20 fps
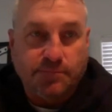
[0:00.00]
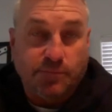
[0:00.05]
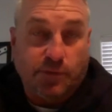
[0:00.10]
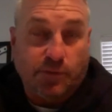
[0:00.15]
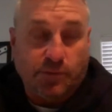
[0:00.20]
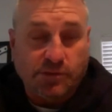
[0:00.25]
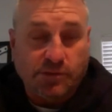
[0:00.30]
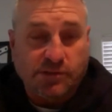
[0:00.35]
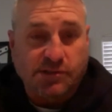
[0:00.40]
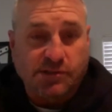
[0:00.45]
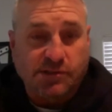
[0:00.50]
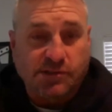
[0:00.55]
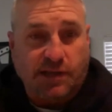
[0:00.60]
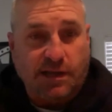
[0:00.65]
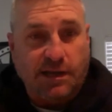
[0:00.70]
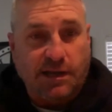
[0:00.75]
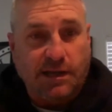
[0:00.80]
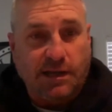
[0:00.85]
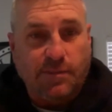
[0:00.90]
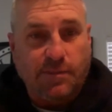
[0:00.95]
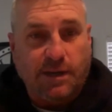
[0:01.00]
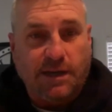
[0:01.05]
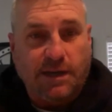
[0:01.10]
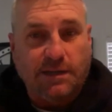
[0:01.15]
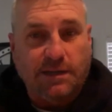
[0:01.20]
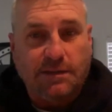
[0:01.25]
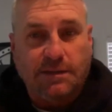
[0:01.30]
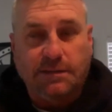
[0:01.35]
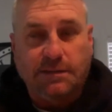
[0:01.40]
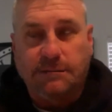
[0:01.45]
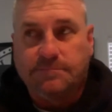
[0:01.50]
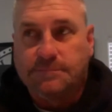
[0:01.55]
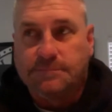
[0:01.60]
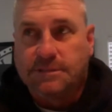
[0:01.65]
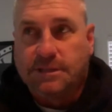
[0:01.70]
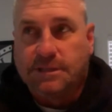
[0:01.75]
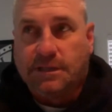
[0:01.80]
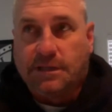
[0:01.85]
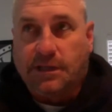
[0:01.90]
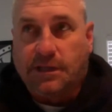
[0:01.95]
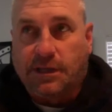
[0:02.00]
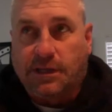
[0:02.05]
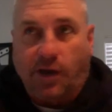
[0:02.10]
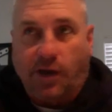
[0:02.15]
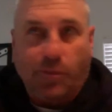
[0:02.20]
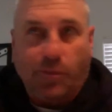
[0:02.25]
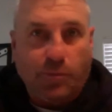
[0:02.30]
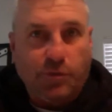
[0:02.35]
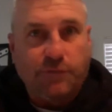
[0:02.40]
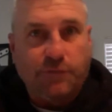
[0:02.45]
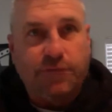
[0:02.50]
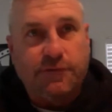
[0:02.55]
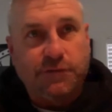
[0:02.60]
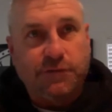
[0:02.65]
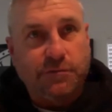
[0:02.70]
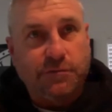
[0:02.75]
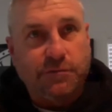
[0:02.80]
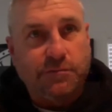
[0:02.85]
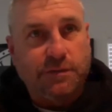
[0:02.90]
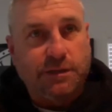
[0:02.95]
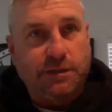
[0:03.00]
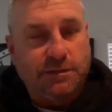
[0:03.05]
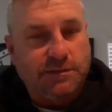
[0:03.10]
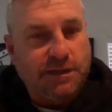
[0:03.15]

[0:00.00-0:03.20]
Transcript: what was the State League One, and then Carl moved to, uh,